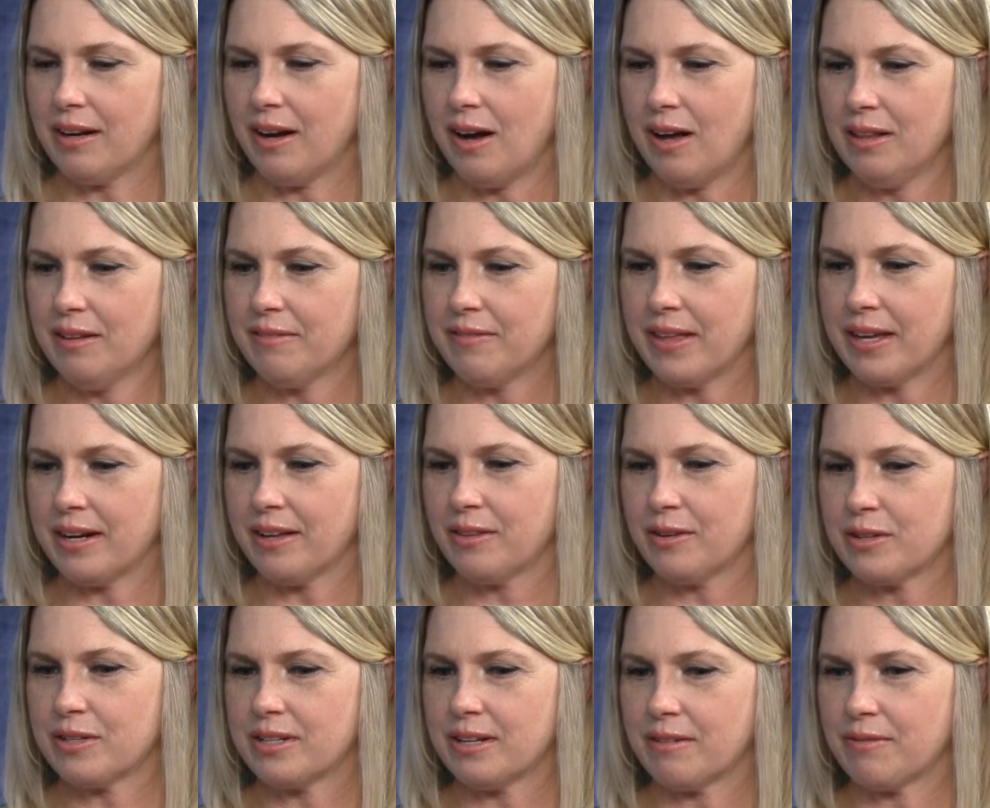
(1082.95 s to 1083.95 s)
all of that
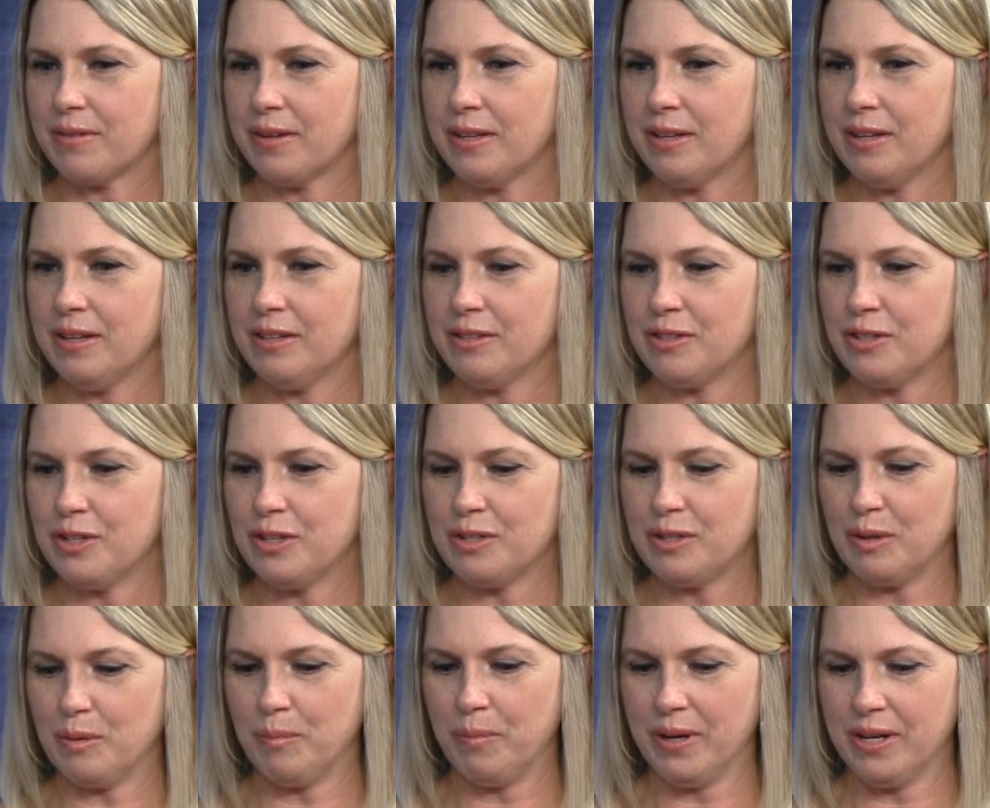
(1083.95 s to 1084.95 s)
other stuff is
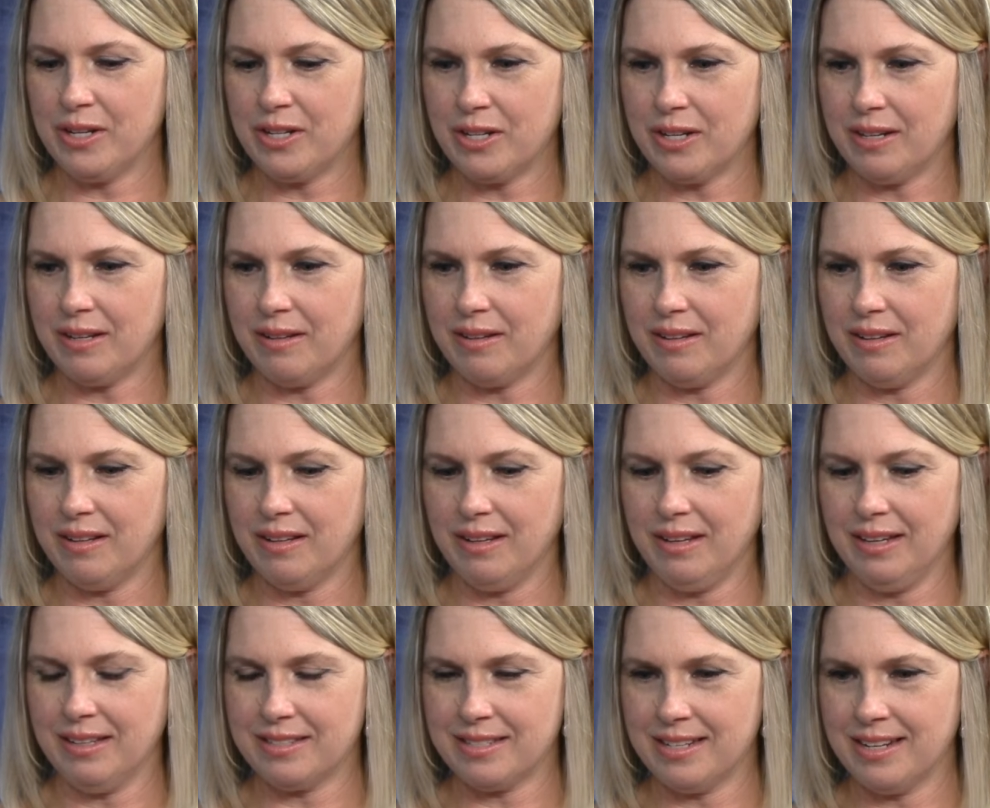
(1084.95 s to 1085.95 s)
just a bunch of.
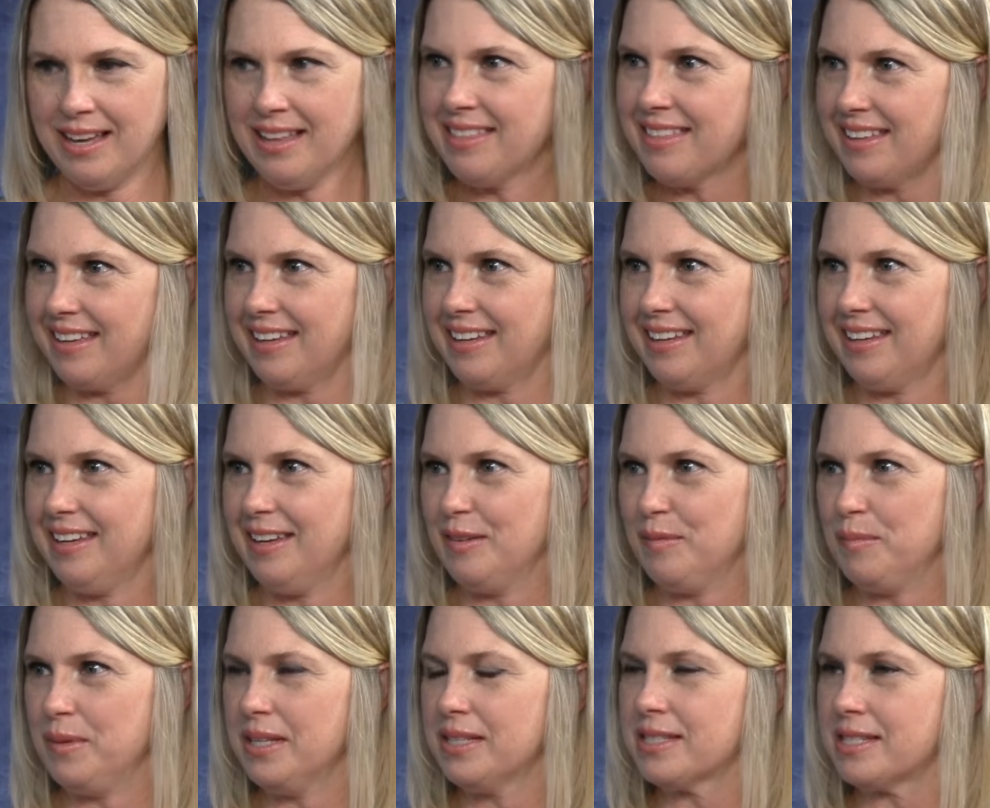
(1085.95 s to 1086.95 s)
It's nothing.
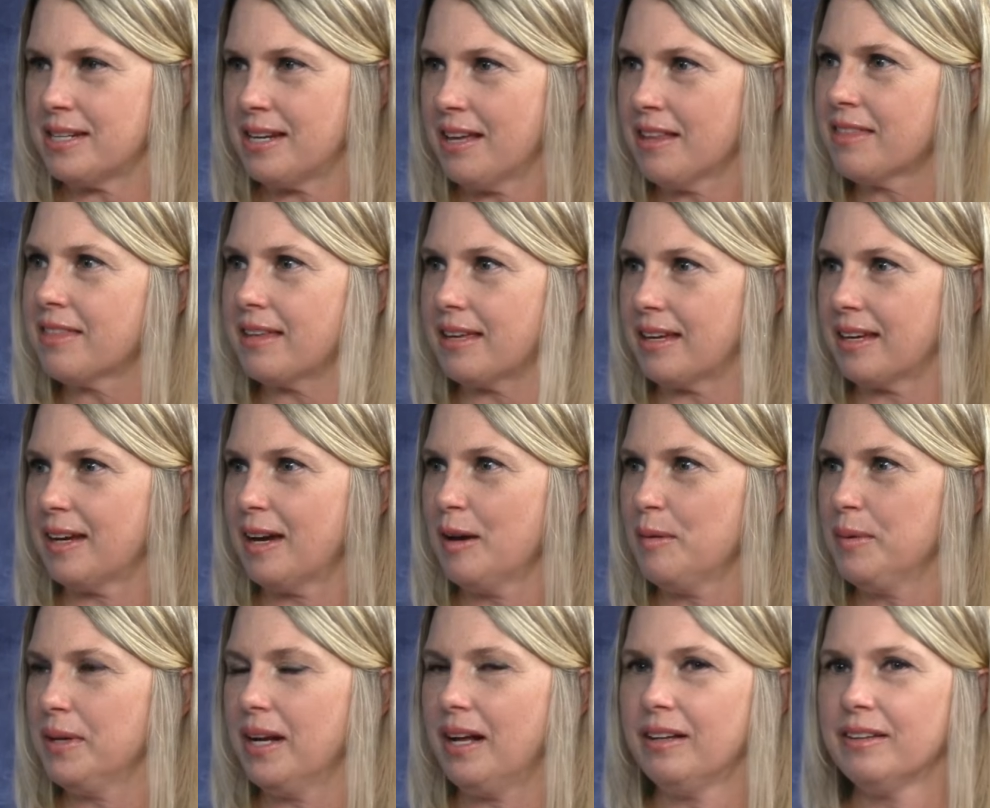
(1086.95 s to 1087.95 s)
It means nothing. Just
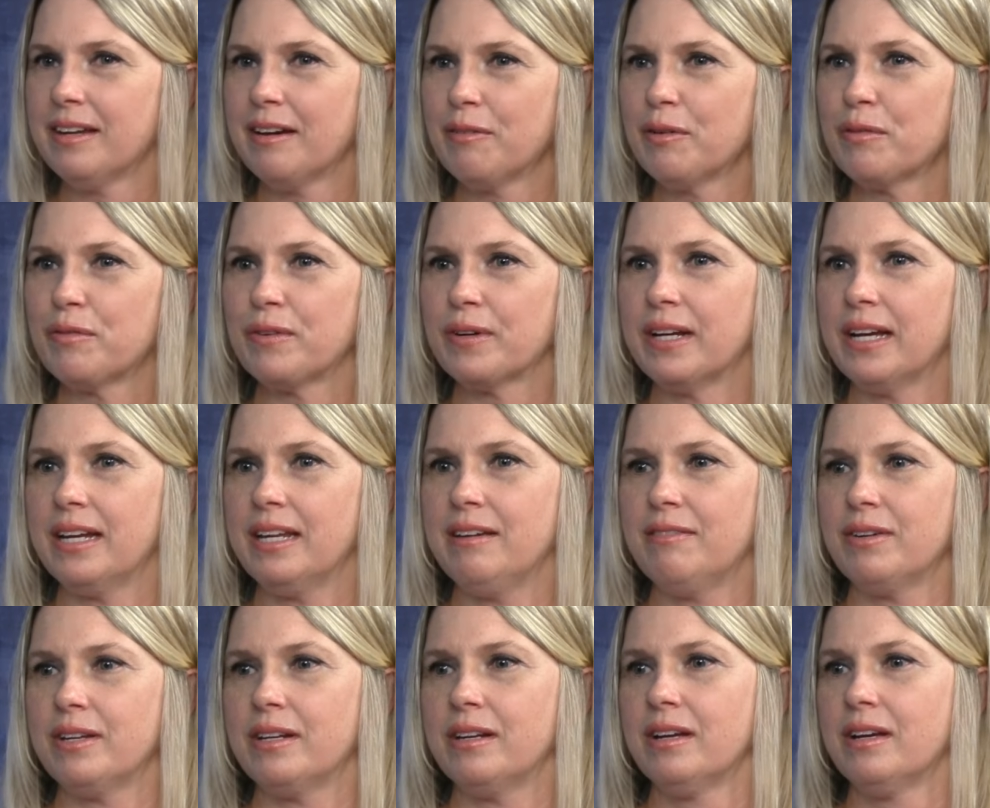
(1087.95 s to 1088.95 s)
I mean, I'll never forget
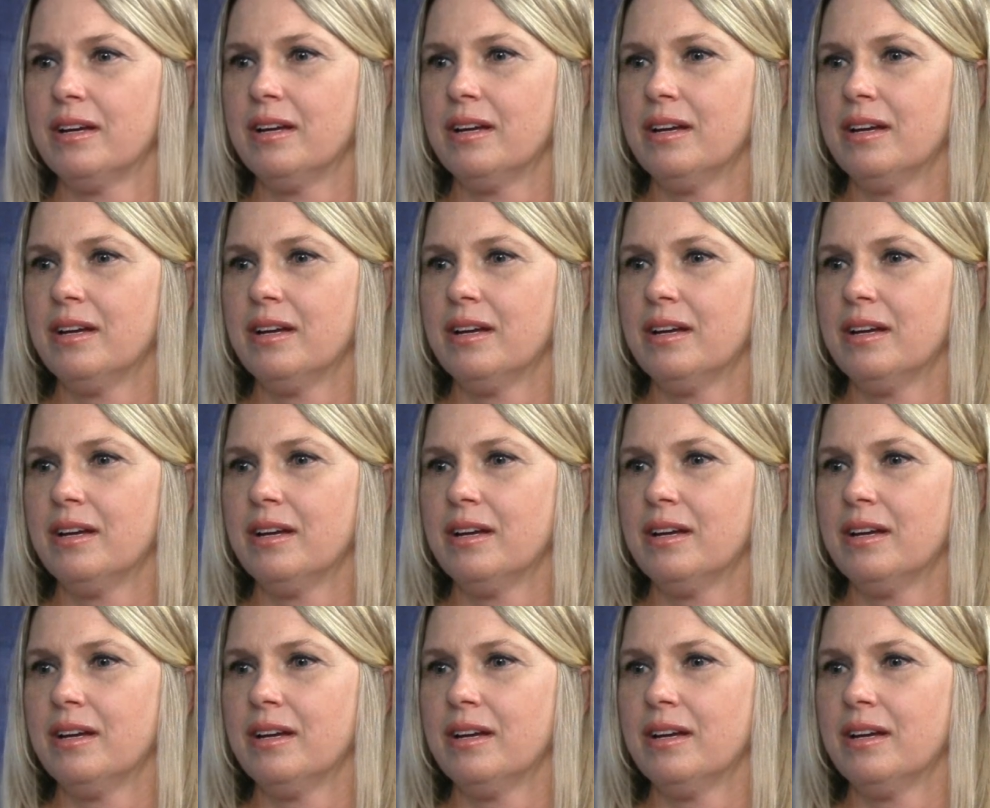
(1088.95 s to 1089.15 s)
even.